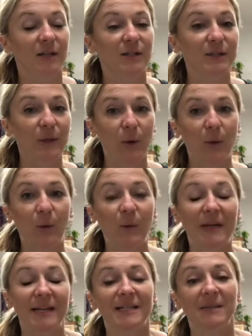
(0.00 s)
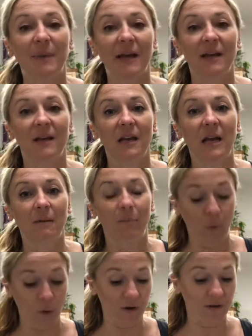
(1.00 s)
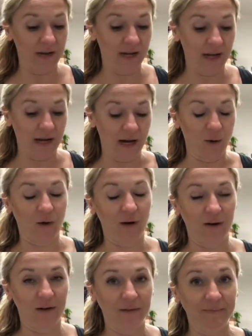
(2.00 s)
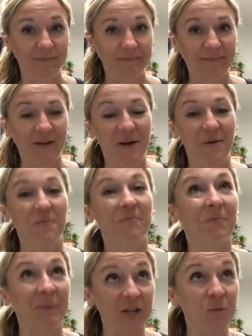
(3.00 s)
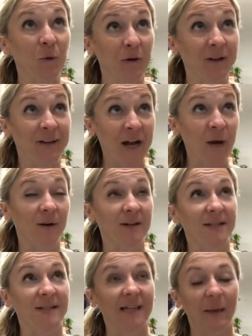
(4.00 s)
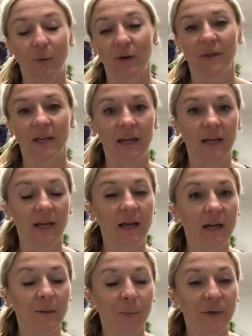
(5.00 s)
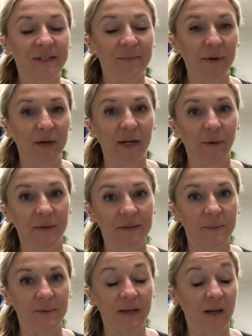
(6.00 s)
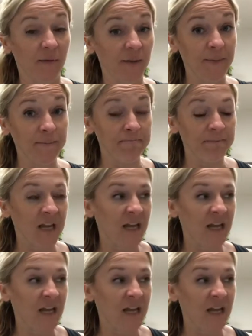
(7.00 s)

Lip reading: So it's been more than an hour, much more than an hour since I put the boysenberry crisp in the oven.